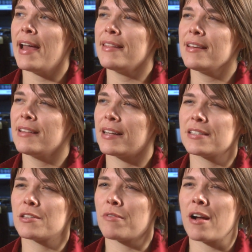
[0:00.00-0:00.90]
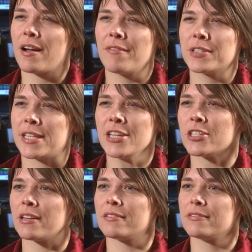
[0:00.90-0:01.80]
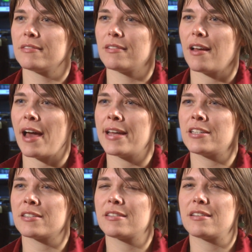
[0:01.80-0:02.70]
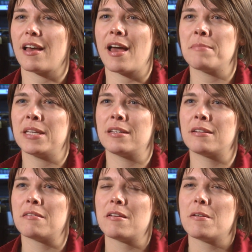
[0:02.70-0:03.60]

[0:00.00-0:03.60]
I think that's the wrong conversation. Mm -hmm. I just, I mean,